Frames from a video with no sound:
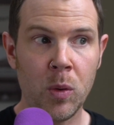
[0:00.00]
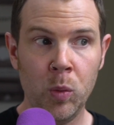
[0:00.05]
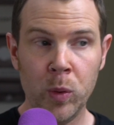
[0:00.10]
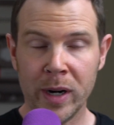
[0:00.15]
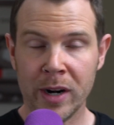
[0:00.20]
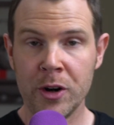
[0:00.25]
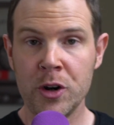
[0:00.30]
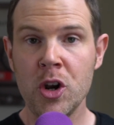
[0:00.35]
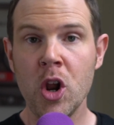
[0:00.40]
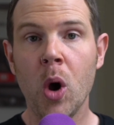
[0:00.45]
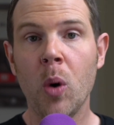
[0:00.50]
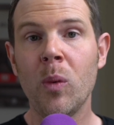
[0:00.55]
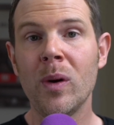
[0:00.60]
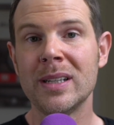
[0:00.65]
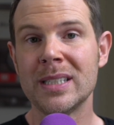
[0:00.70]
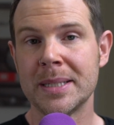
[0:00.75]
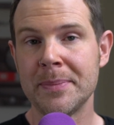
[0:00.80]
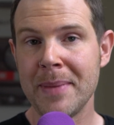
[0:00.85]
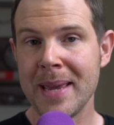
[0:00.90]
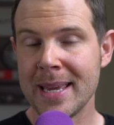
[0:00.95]
where no
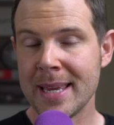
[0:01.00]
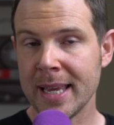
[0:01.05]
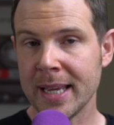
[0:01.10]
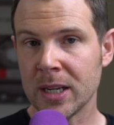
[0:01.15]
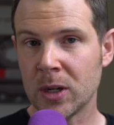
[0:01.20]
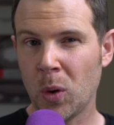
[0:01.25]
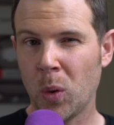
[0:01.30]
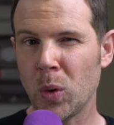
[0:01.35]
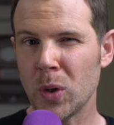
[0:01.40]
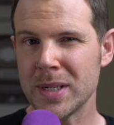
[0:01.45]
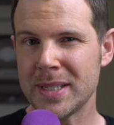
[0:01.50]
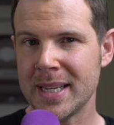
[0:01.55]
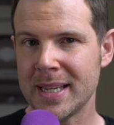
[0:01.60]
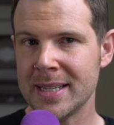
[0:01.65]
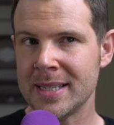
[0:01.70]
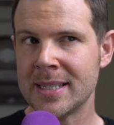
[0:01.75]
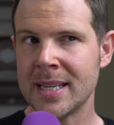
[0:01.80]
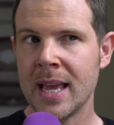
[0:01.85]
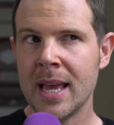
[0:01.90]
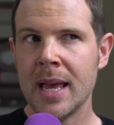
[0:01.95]
one's making
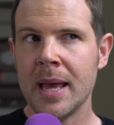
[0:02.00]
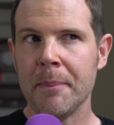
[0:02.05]
courses